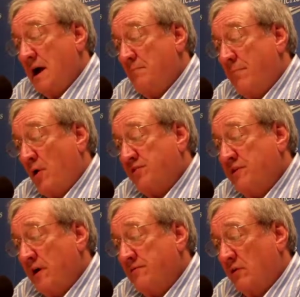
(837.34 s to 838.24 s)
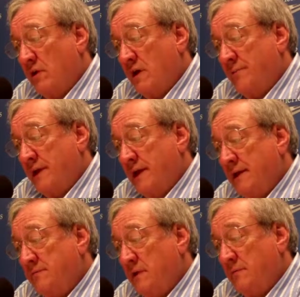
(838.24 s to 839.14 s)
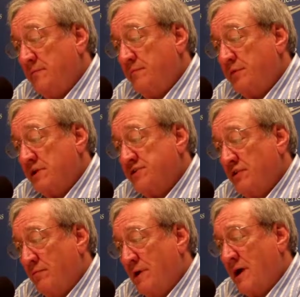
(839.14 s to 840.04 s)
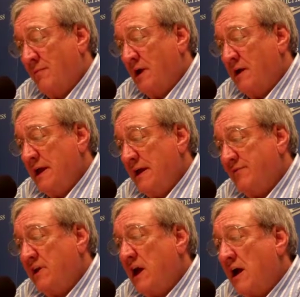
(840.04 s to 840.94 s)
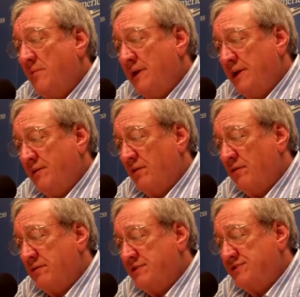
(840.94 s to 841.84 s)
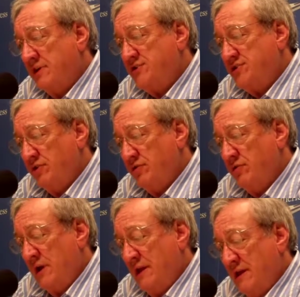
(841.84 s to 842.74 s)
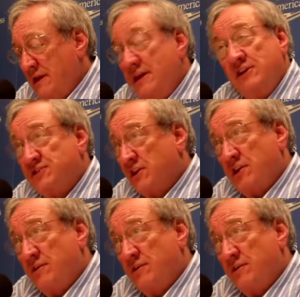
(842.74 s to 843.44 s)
Both Governor Romney and President Obama have commented on this issue. Is it going